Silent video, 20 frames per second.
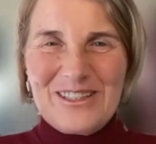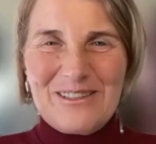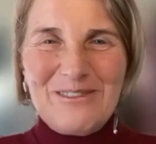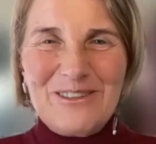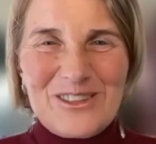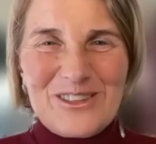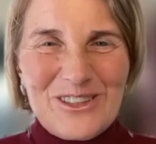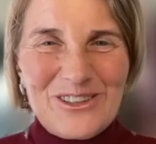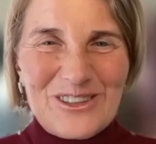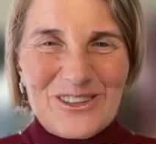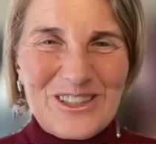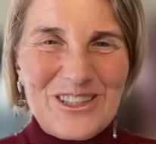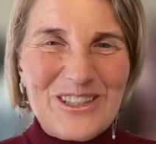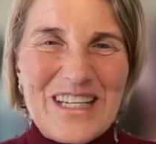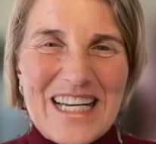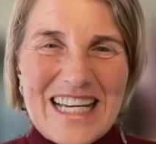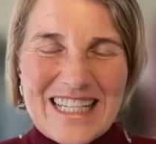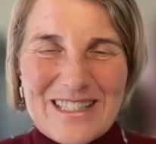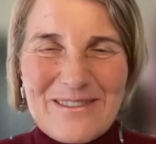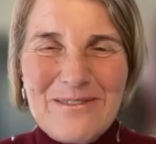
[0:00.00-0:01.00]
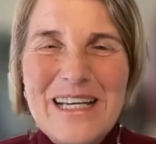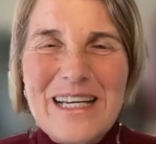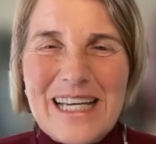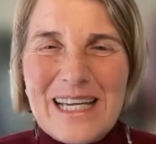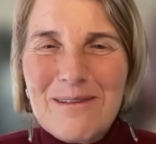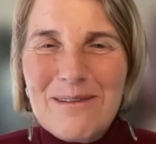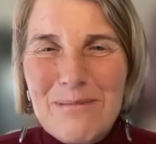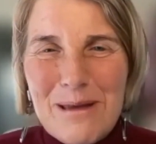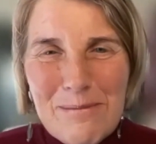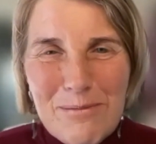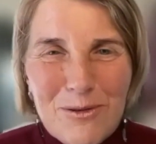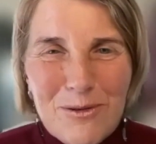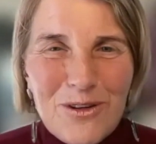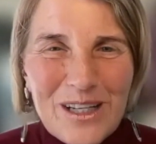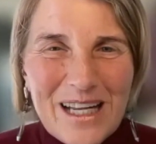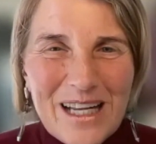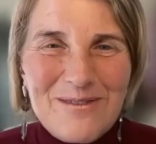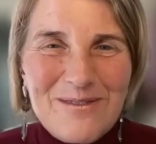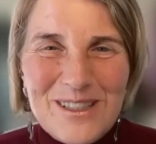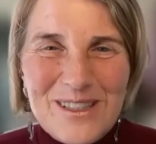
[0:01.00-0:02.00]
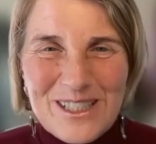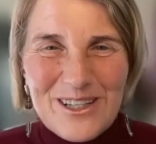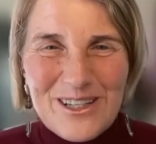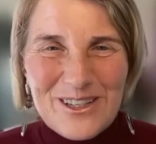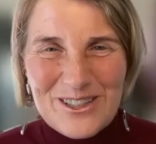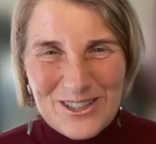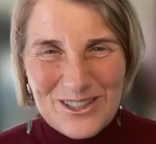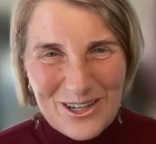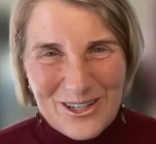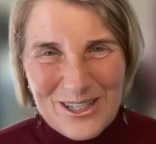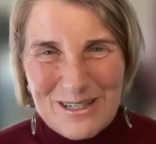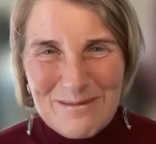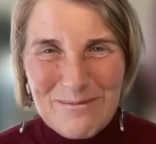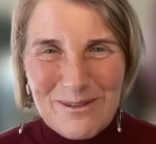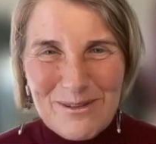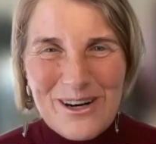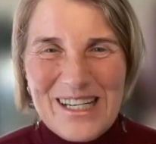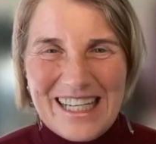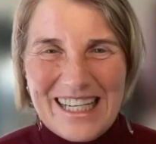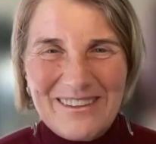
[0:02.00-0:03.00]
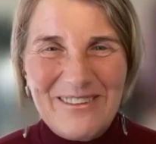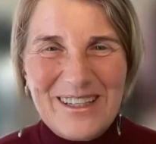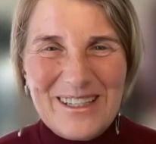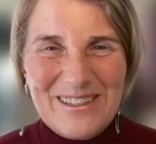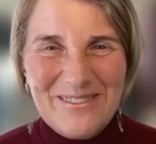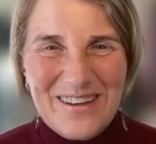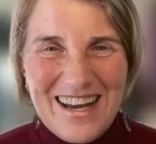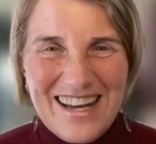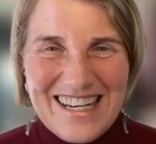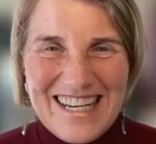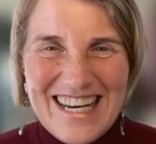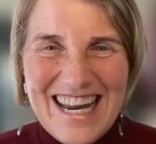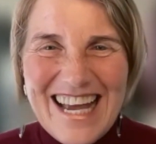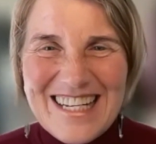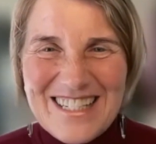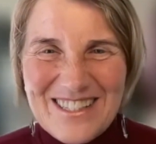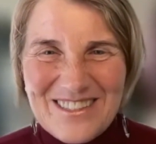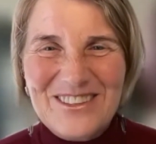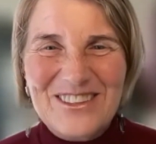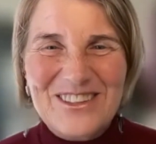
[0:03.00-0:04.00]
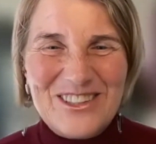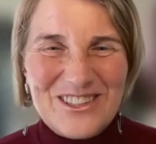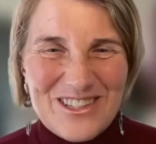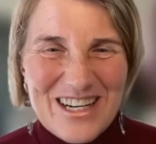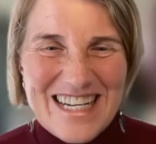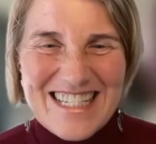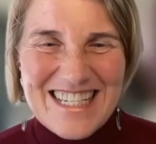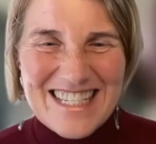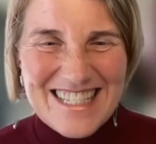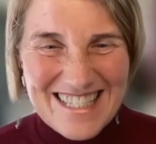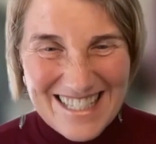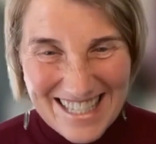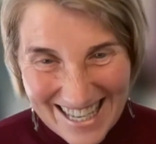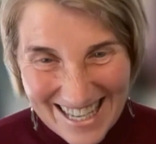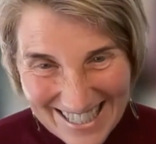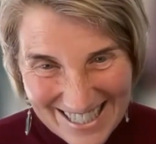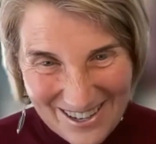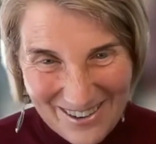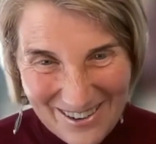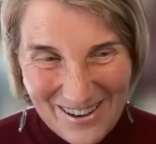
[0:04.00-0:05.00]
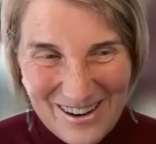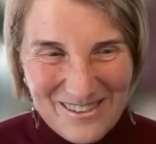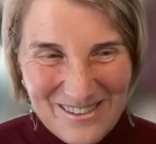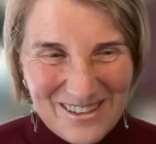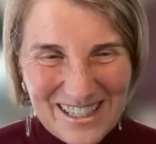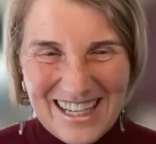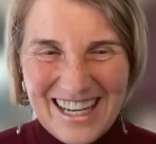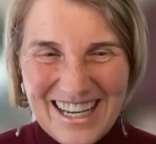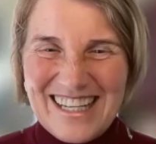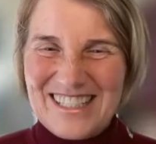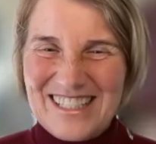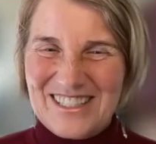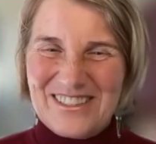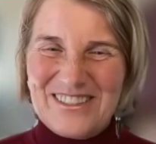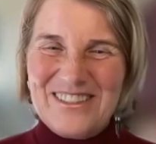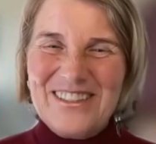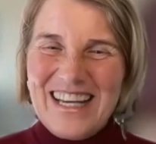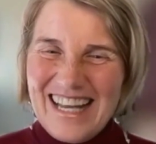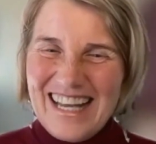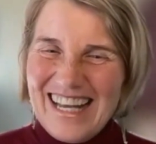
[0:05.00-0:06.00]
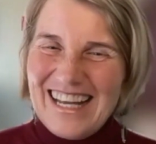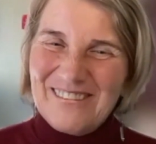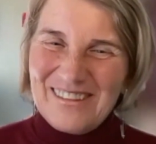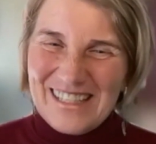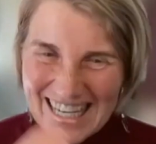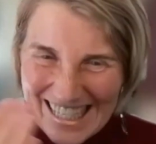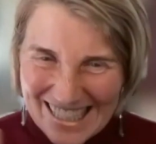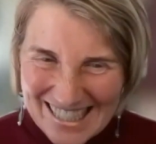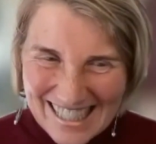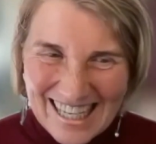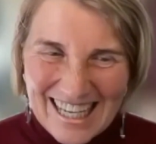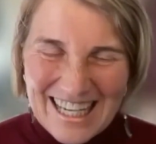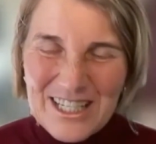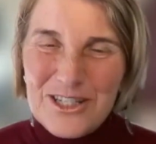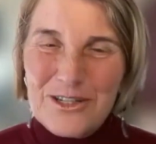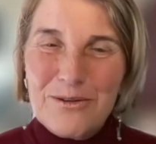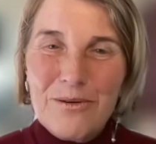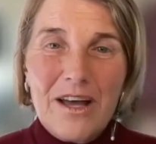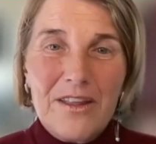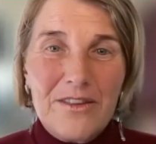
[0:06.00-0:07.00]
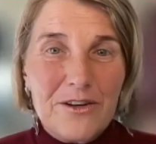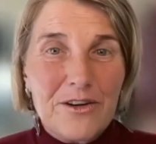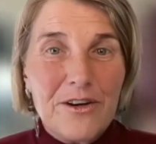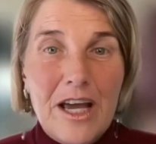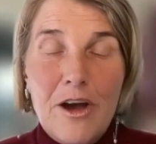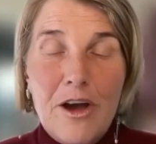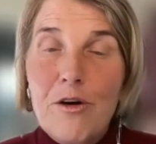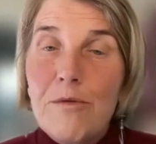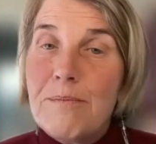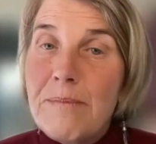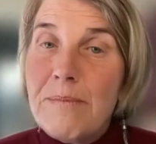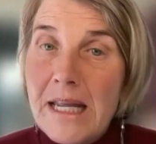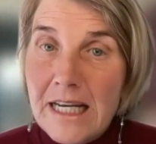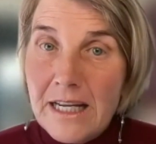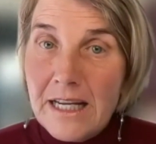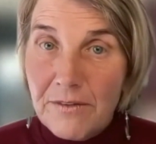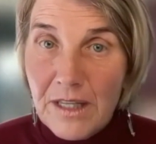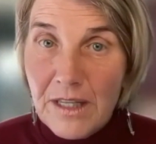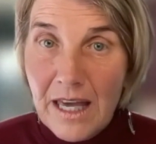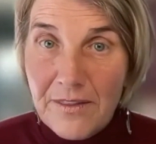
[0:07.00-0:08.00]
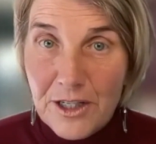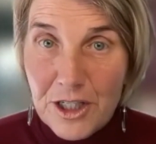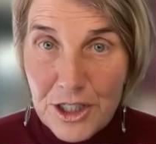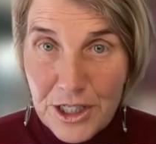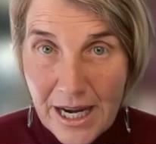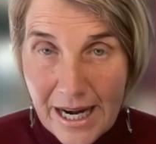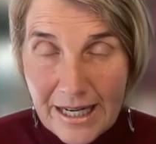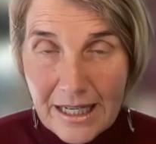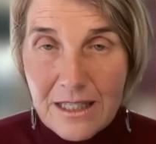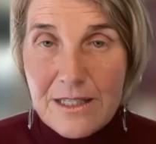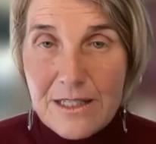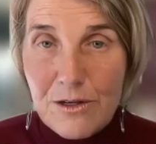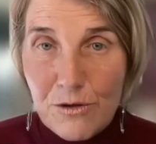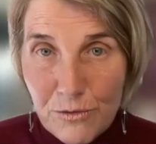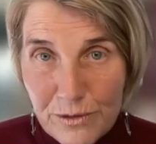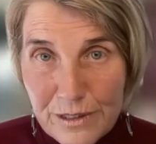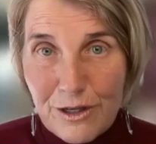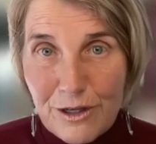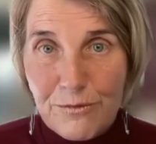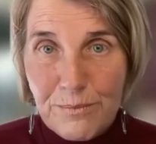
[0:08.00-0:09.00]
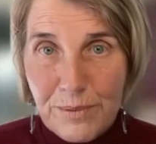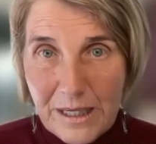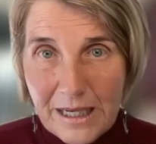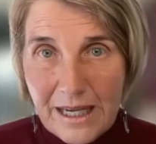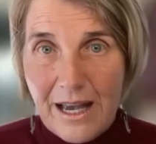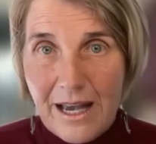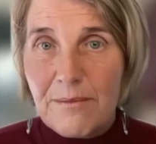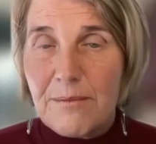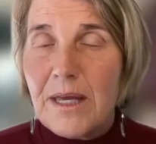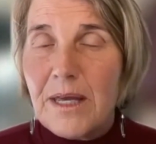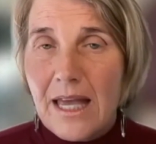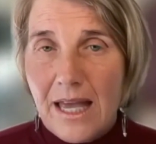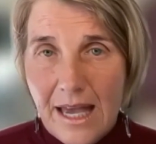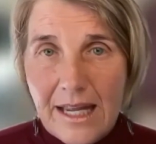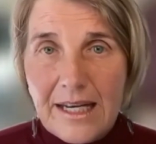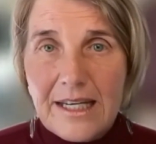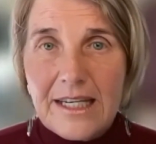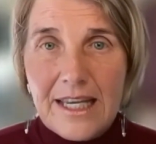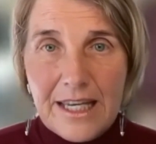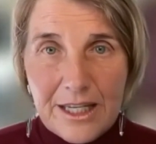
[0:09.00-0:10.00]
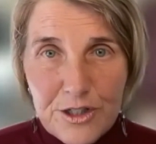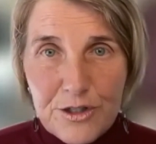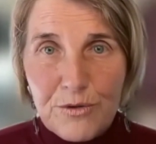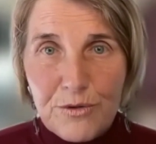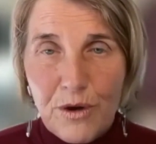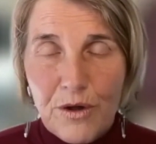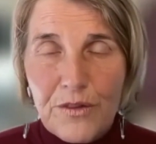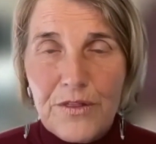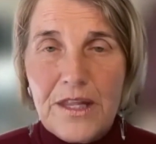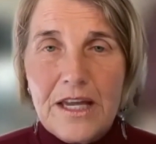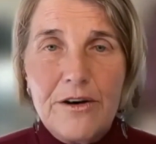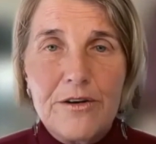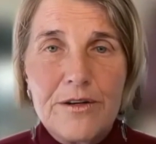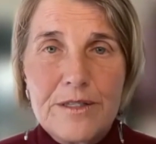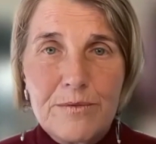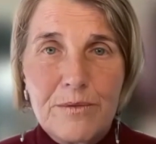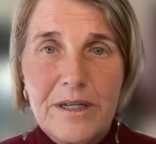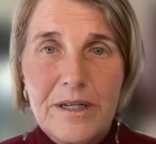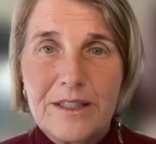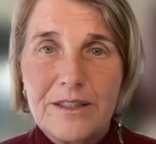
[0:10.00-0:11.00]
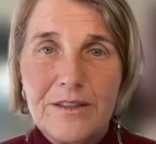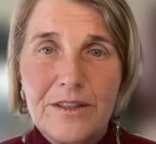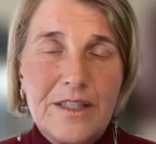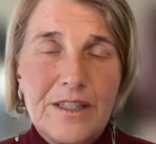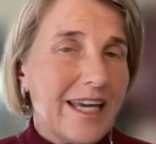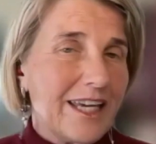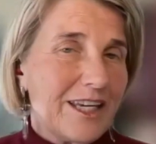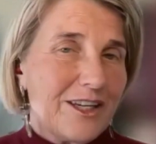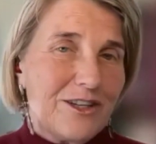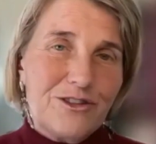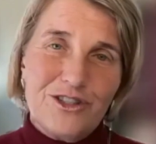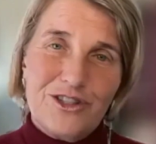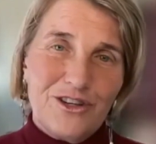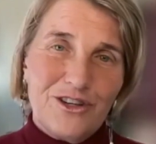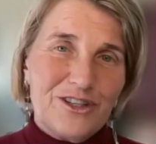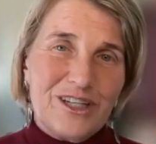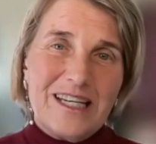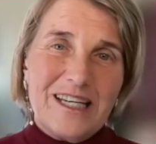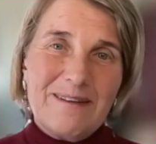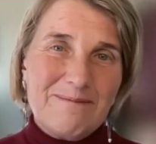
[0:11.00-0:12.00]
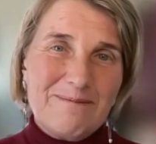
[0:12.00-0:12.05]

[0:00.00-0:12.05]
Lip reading: We'll talk to you next week and people will come to know Jodie Bruning, one of our national treasures. That's how I regard you. We need to get you out there, and I hope many of the other channels also pick up and get you on there as well. Thank you, Jodie.